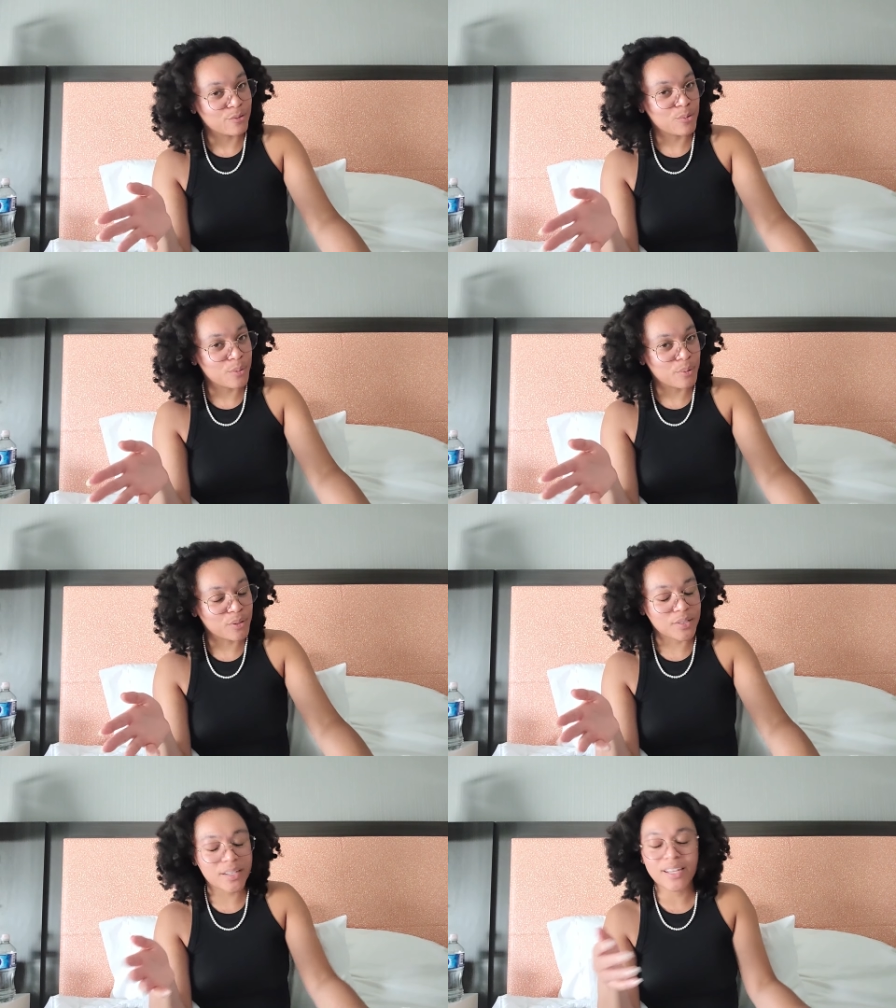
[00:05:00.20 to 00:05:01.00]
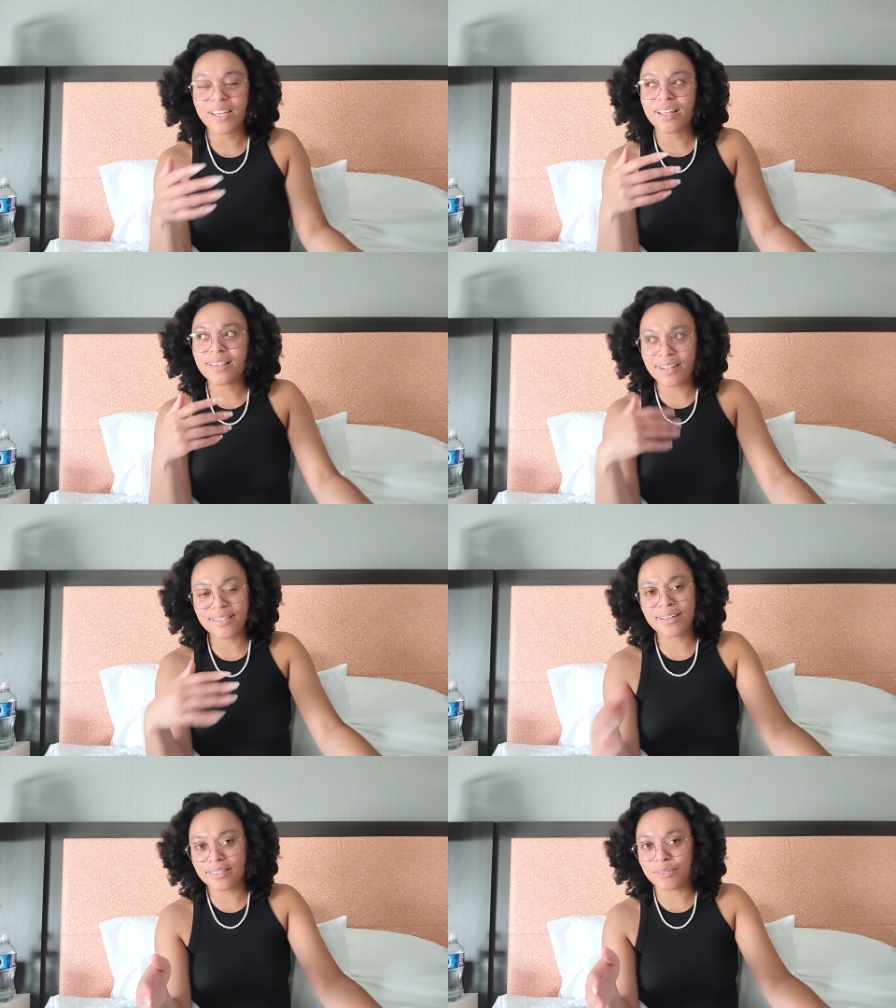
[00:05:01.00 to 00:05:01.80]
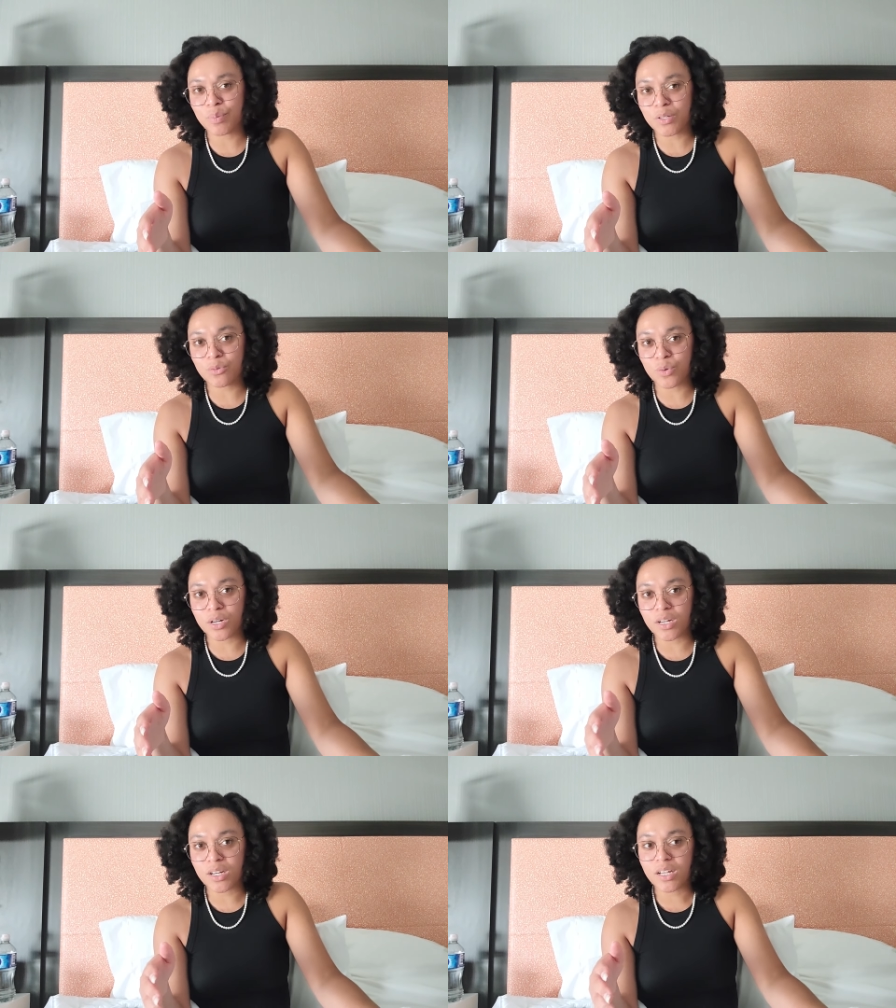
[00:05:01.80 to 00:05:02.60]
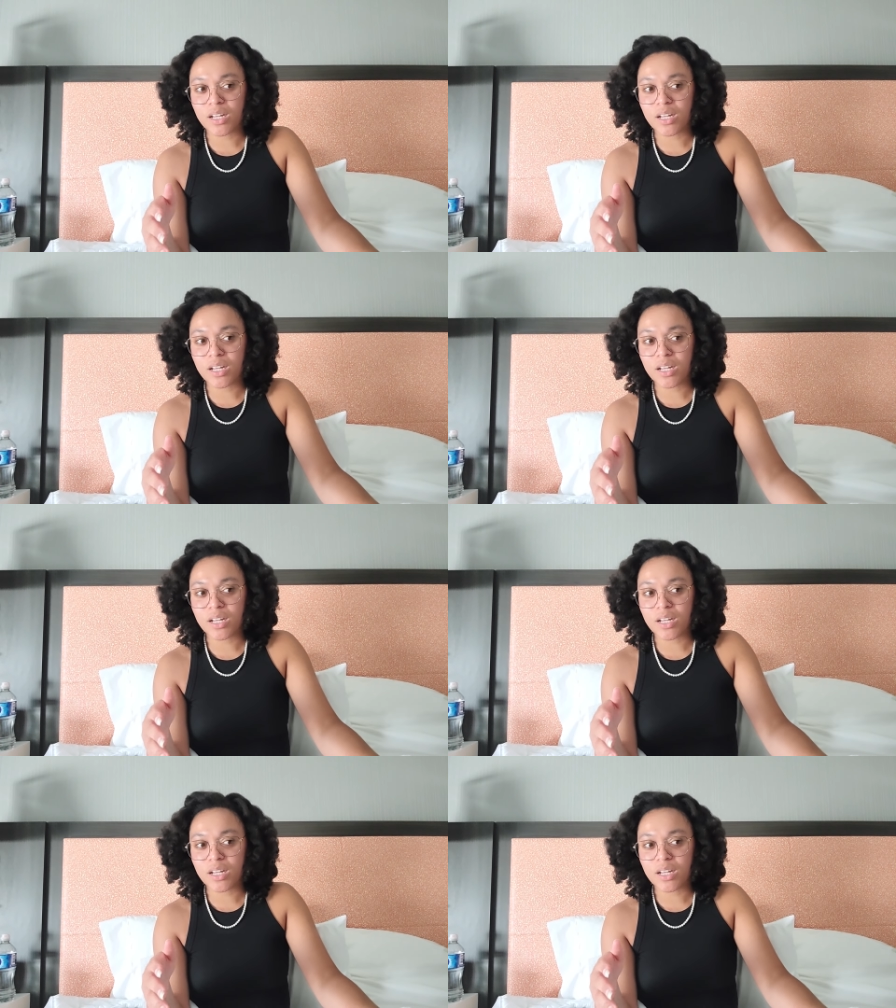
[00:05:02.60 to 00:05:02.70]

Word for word: for one person. That's how these beds were.